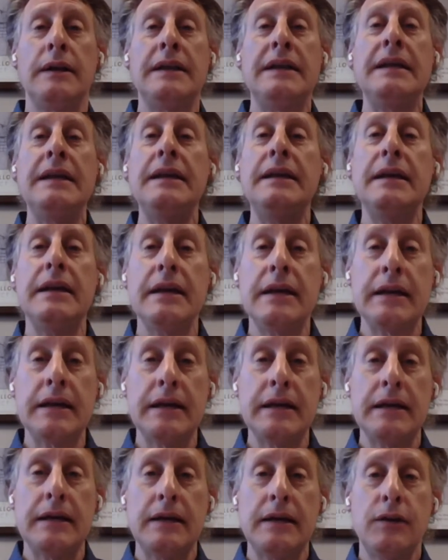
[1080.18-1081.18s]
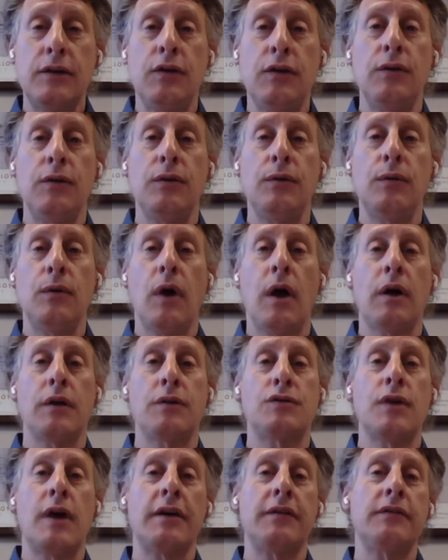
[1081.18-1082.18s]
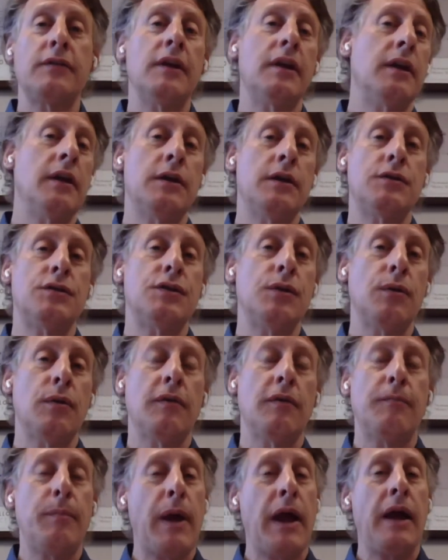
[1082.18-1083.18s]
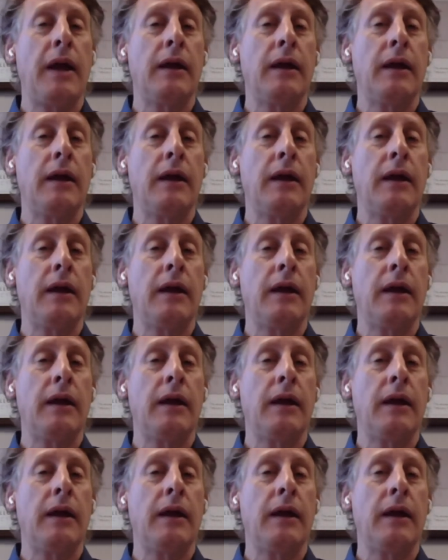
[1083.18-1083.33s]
needing to address the issue of